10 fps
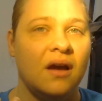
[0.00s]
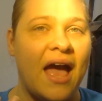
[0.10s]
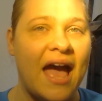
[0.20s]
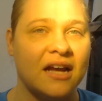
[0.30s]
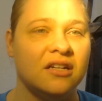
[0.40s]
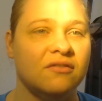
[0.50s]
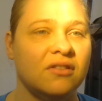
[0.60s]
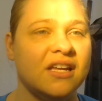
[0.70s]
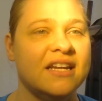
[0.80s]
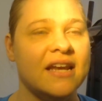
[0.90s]

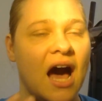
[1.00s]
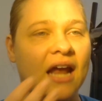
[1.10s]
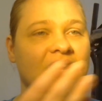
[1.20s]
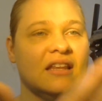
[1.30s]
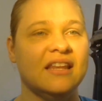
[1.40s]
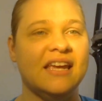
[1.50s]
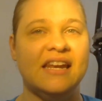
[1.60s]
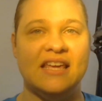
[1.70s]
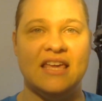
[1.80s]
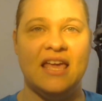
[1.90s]
actively not
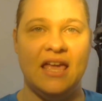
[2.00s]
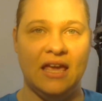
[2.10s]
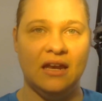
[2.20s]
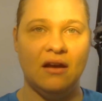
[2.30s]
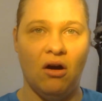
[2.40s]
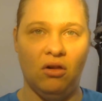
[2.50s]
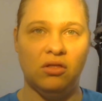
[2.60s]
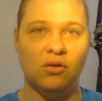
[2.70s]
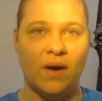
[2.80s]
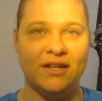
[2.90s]
leaning in all
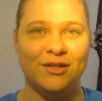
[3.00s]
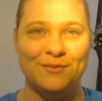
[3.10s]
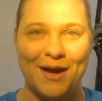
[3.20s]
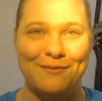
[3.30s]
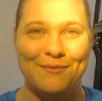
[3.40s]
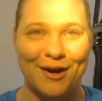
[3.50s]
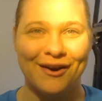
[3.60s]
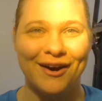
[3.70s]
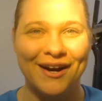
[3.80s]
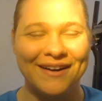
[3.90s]
the way to my
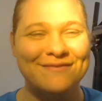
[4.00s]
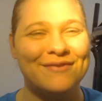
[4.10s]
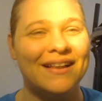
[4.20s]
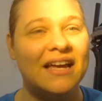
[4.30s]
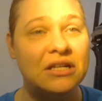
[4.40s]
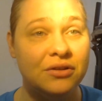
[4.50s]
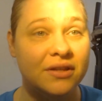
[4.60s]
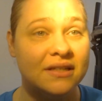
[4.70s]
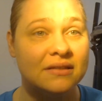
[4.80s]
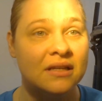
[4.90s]
mirror while I do
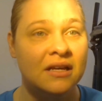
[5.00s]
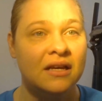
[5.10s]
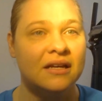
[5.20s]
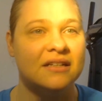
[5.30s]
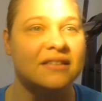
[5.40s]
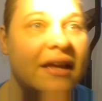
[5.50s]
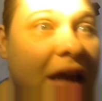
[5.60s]
this, because